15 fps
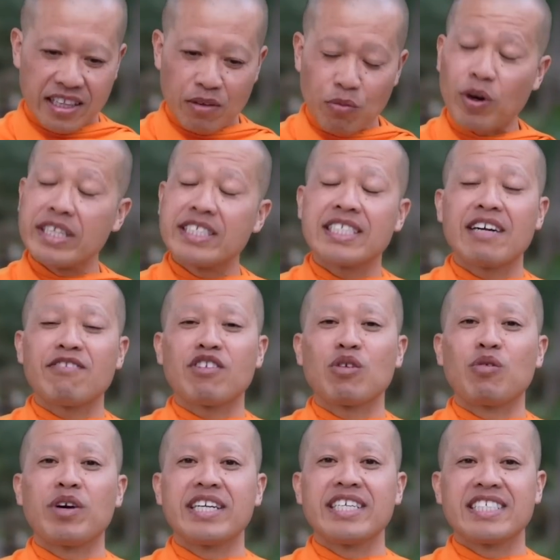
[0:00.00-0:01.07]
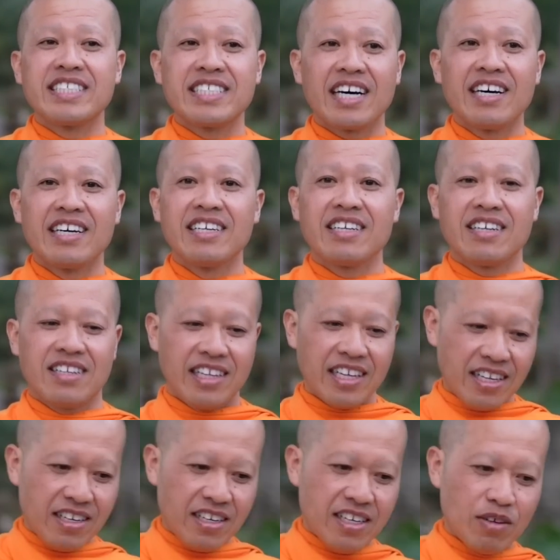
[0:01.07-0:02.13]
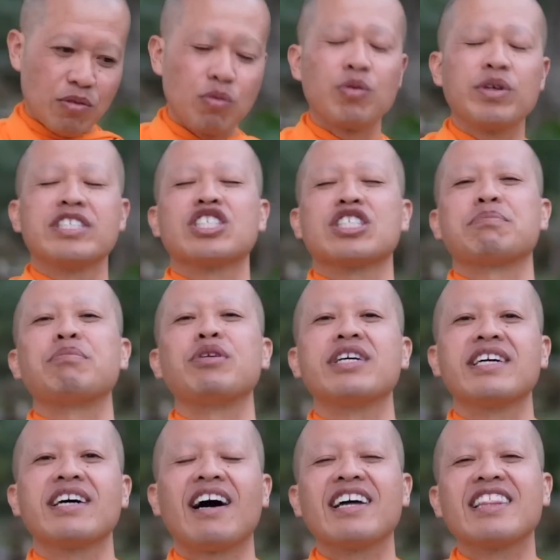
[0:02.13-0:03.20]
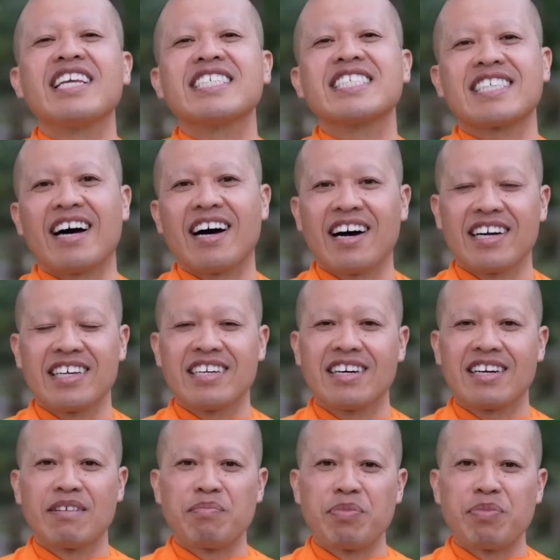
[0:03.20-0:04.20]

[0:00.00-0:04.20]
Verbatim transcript: Once everyone is done, then we just put it on the side